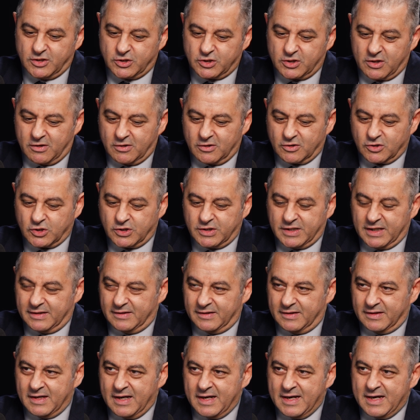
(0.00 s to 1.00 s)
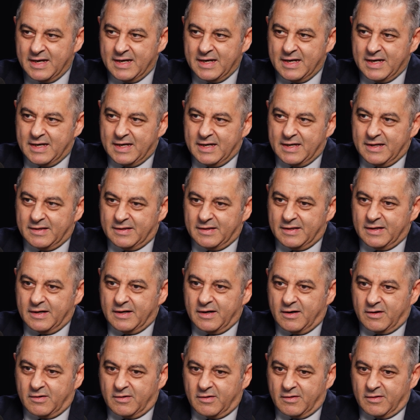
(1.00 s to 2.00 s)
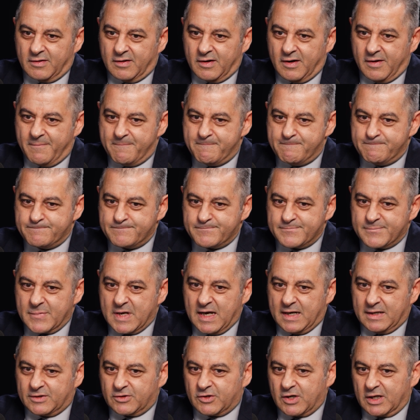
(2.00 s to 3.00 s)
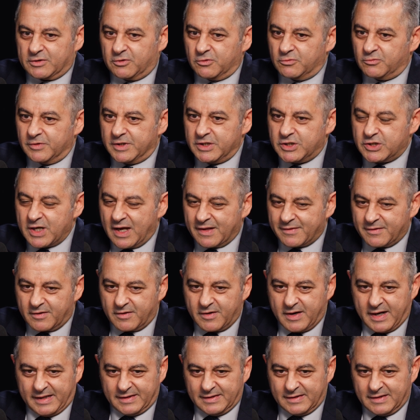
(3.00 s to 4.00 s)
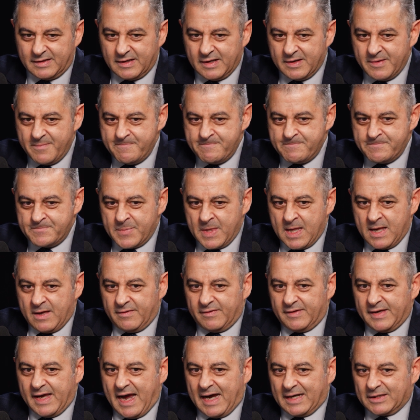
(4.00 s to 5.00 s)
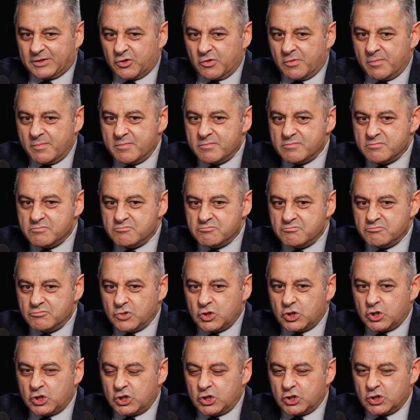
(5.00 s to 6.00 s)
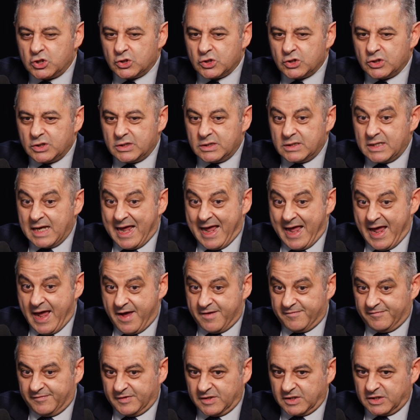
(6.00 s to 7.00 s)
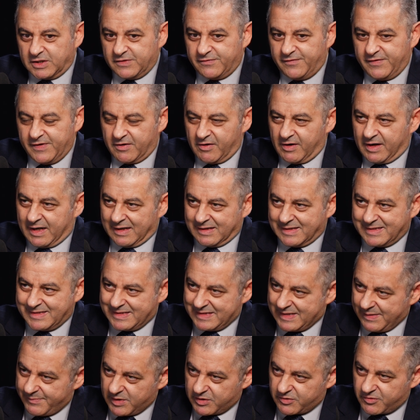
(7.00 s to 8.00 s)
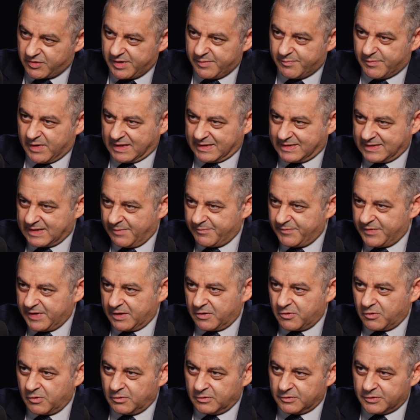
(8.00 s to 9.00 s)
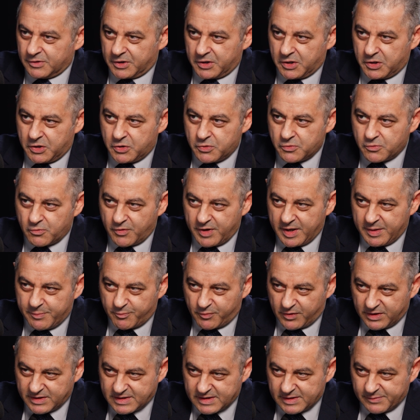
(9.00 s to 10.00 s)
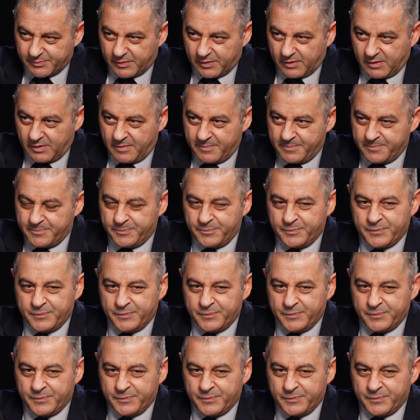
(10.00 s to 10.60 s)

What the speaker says: charged, and they are attracted to each other. And the atom should have a spherical symmetry by something called the Curie principle